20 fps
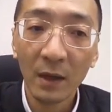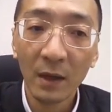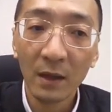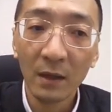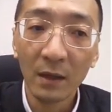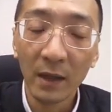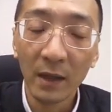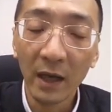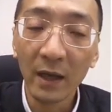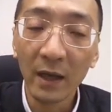
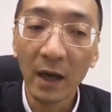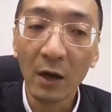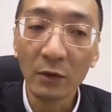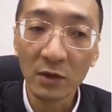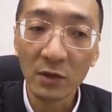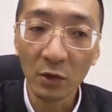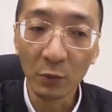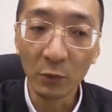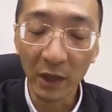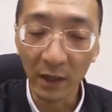Then
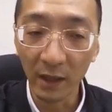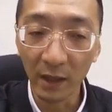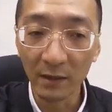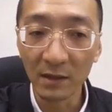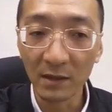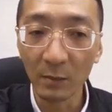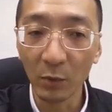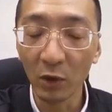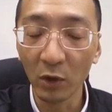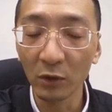also we can
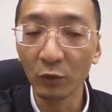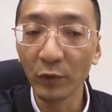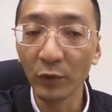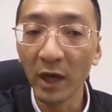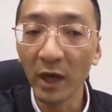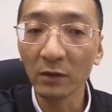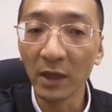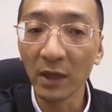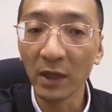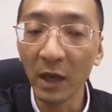support the
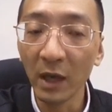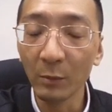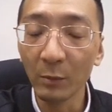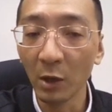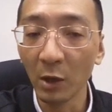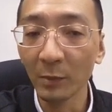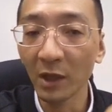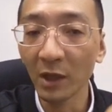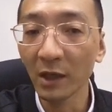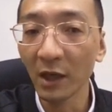real-time
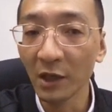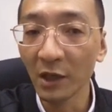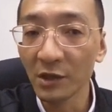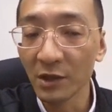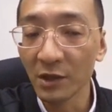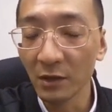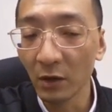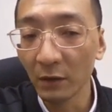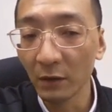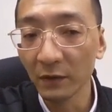
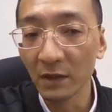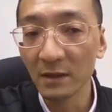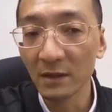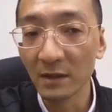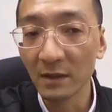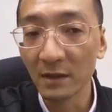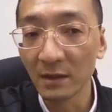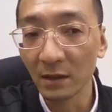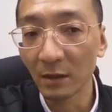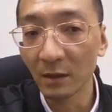communication of the
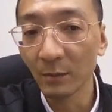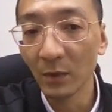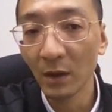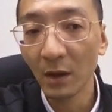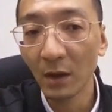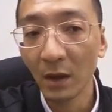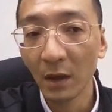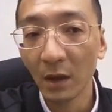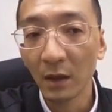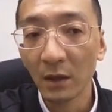system.
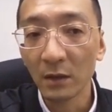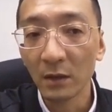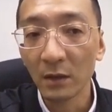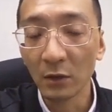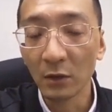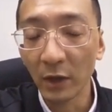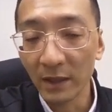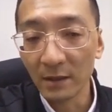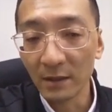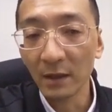
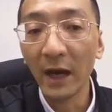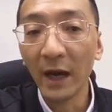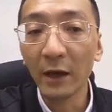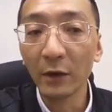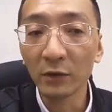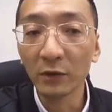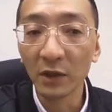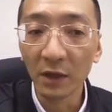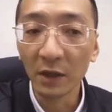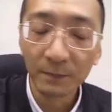So it's an
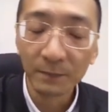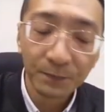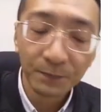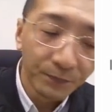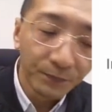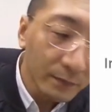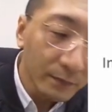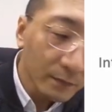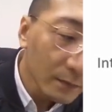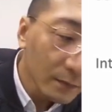IoT.
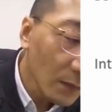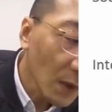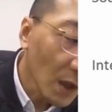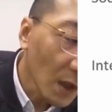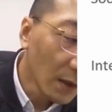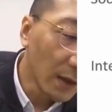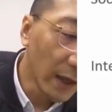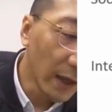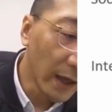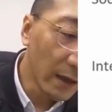
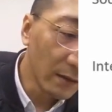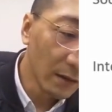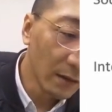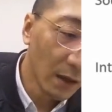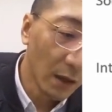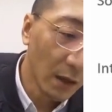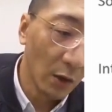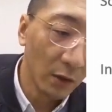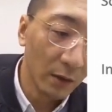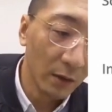Then
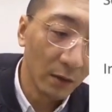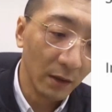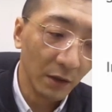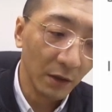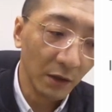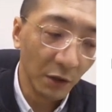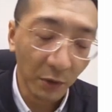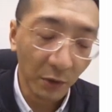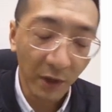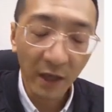
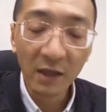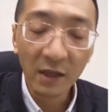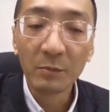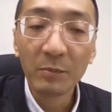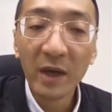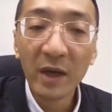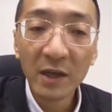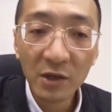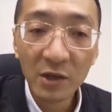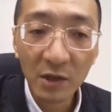you can
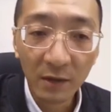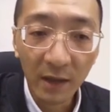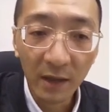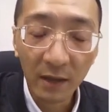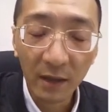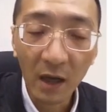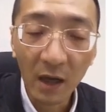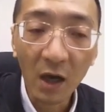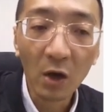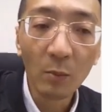imagine
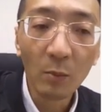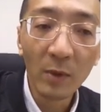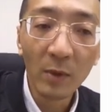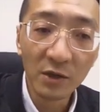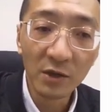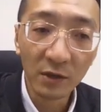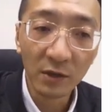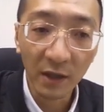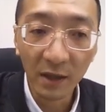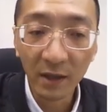that how
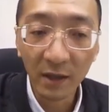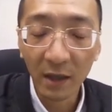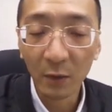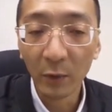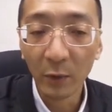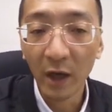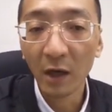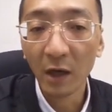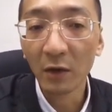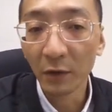much data
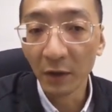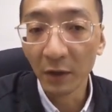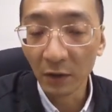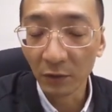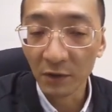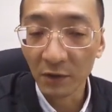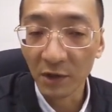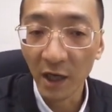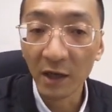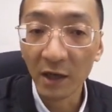we are going
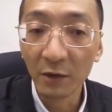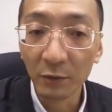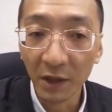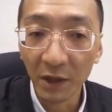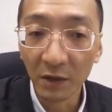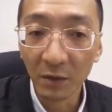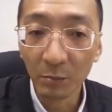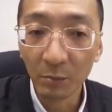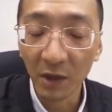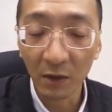to
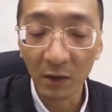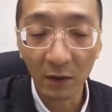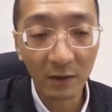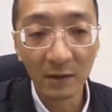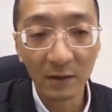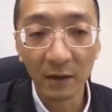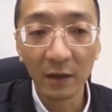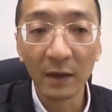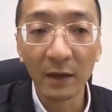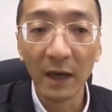generate, because
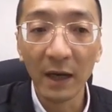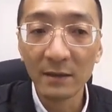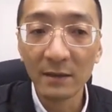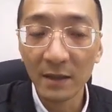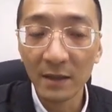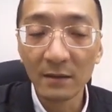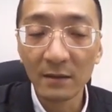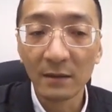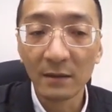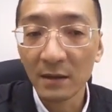there are
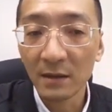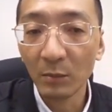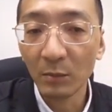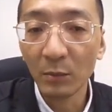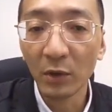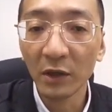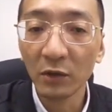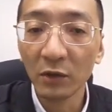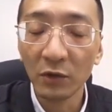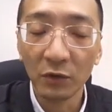just
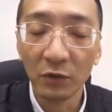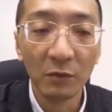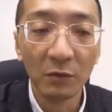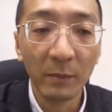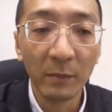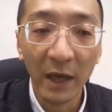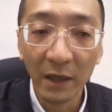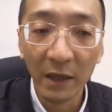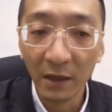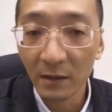simply too
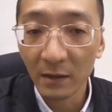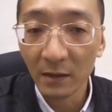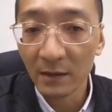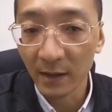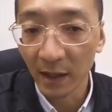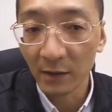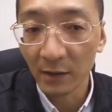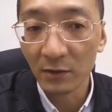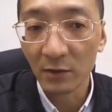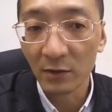many
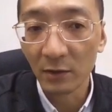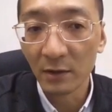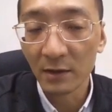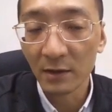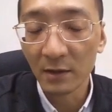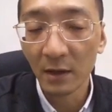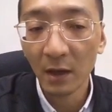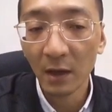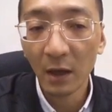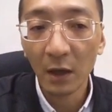
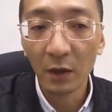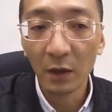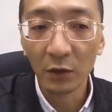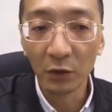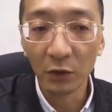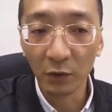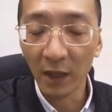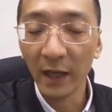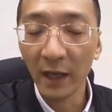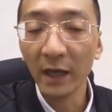sensors
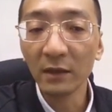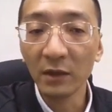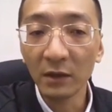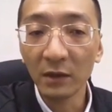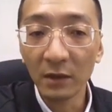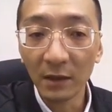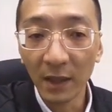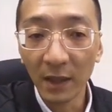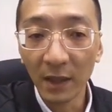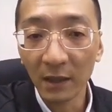to collecting
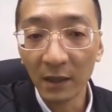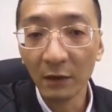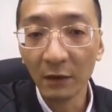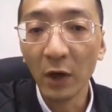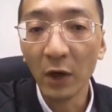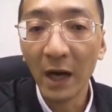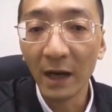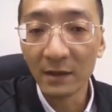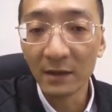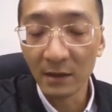the data
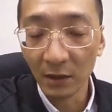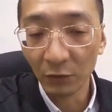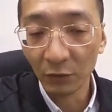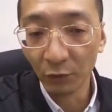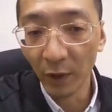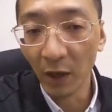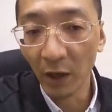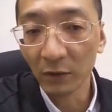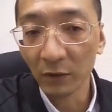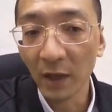for us in
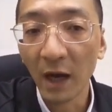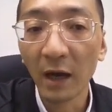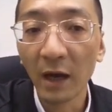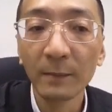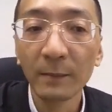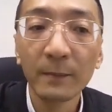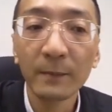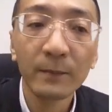real time.